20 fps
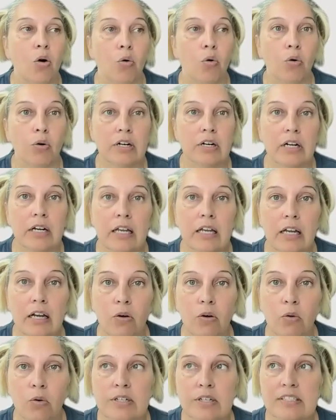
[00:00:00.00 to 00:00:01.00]

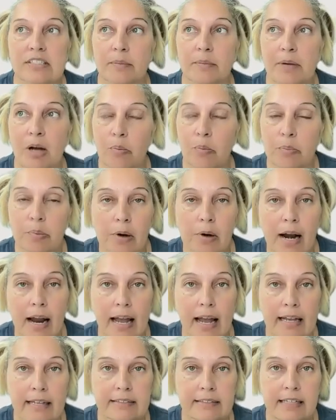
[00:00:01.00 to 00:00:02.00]
or somehow
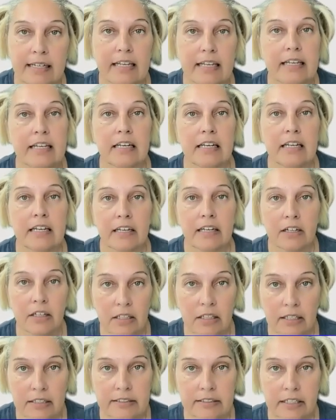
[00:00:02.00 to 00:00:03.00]
brags that he can
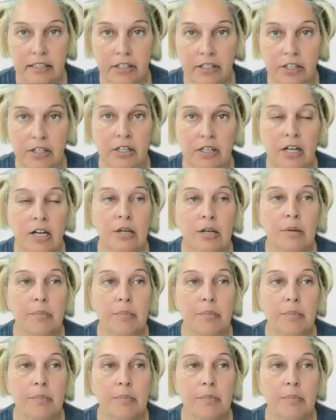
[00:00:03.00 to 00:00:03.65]
kill a deer